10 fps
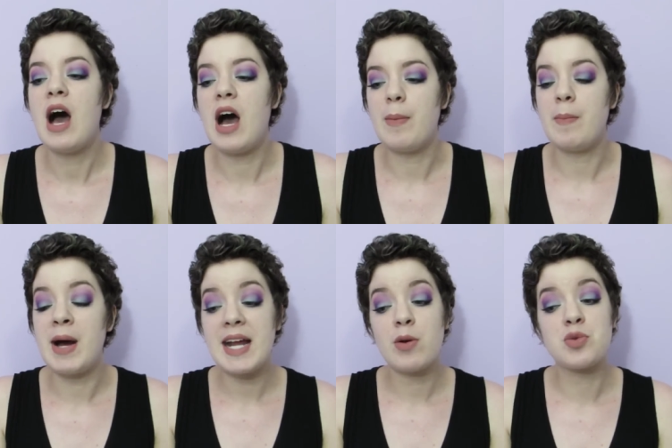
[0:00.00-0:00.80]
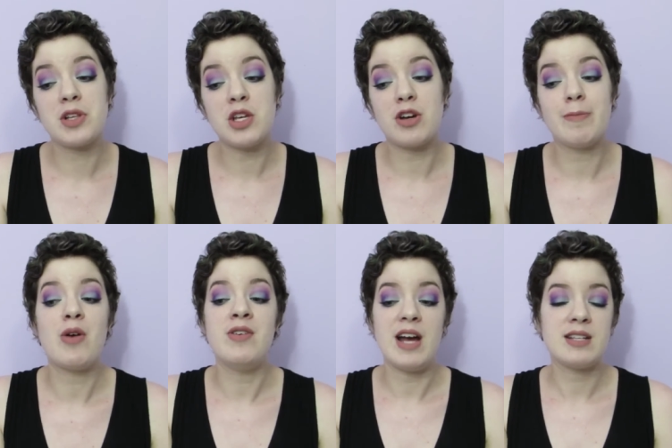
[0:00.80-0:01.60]
My dad was really good
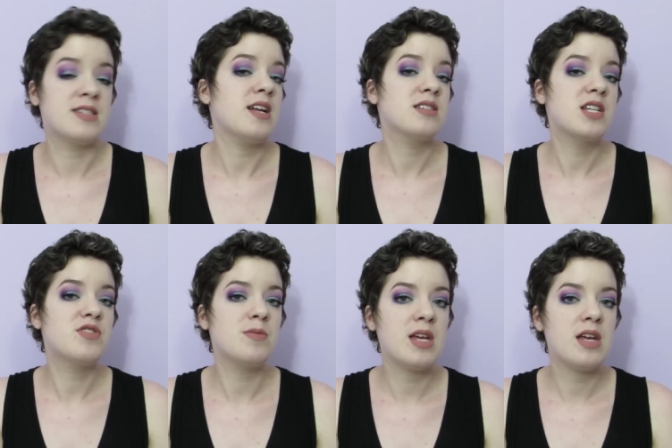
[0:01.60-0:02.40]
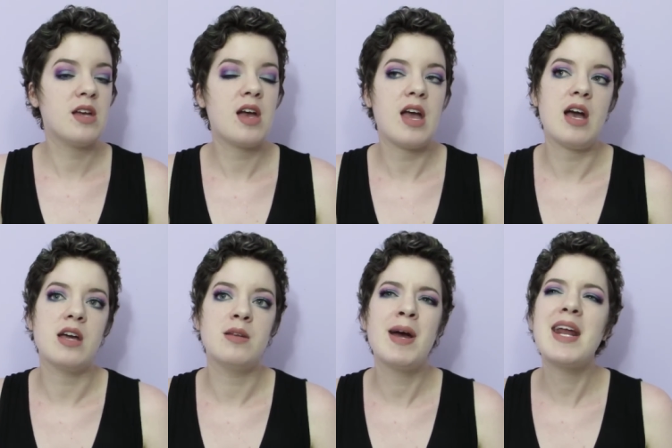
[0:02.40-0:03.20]
about not saying stuff to me,
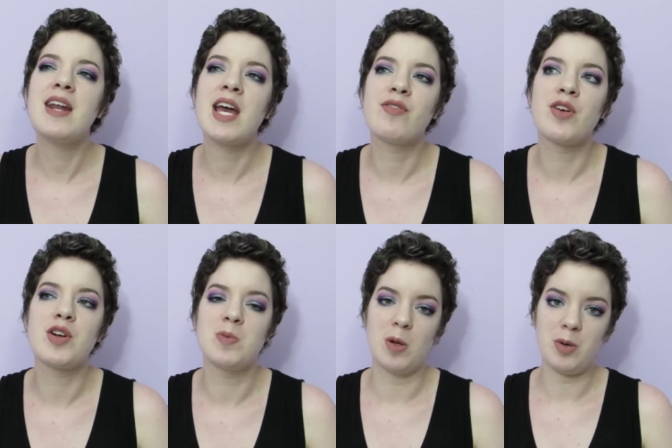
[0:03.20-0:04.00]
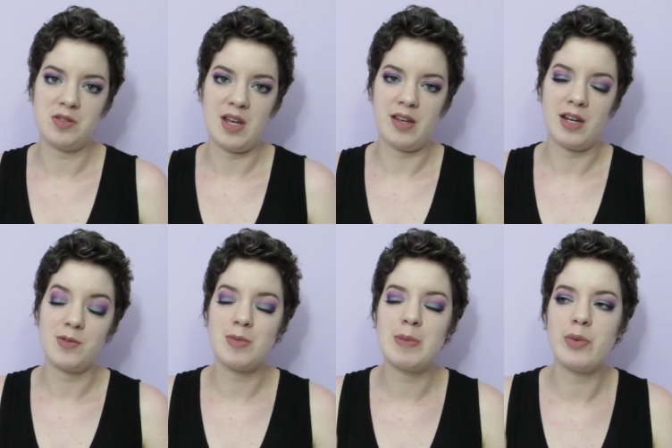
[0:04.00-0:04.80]
and my dad and I have a very similar personality,
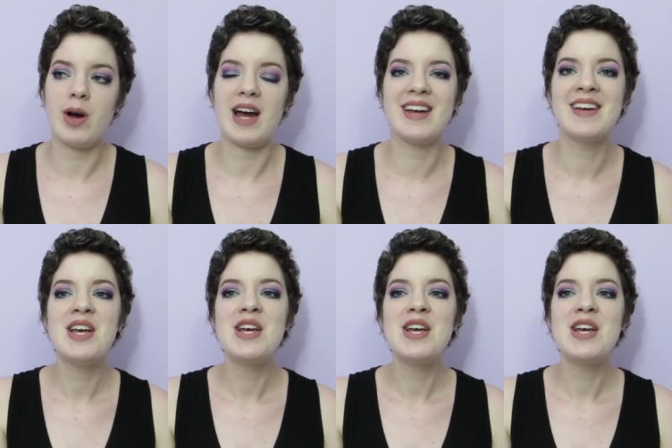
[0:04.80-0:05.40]
so it might be why.